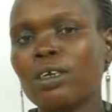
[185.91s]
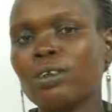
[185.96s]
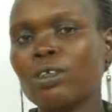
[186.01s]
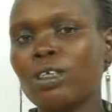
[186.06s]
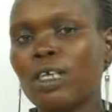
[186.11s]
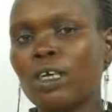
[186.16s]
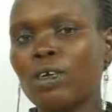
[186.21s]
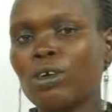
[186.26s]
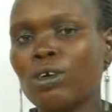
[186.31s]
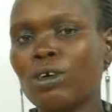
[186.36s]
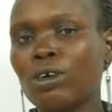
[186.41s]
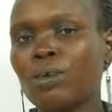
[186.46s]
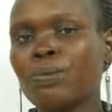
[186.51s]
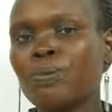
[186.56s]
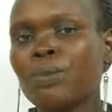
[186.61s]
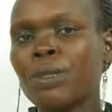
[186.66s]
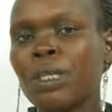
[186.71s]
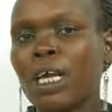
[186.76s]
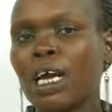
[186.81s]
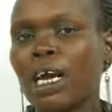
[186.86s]
second
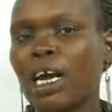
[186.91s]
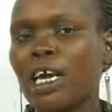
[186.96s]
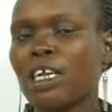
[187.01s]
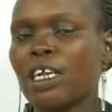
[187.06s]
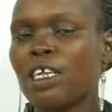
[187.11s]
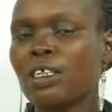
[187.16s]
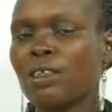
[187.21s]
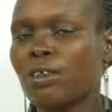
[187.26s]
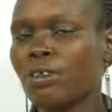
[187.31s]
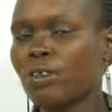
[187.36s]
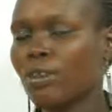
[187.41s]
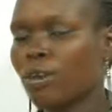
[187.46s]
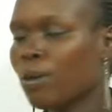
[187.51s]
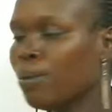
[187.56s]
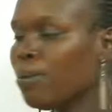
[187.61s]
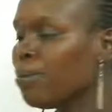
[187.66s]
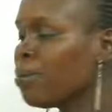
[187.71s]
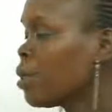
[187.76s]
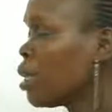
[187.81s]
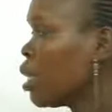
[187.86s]
ionization
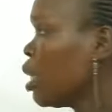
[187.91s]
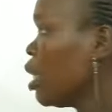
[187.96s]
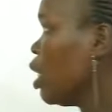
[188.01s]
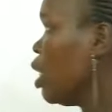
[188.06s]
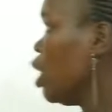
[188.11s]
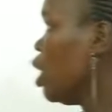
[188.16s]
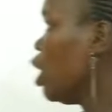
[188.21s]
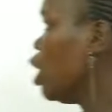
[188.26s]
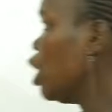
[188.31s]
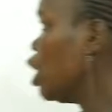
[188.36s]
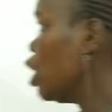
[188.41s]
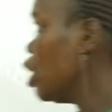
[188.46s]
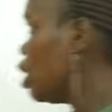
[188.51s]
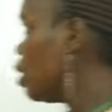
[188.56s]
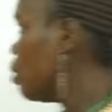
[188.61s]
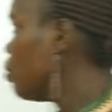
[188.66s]
energy.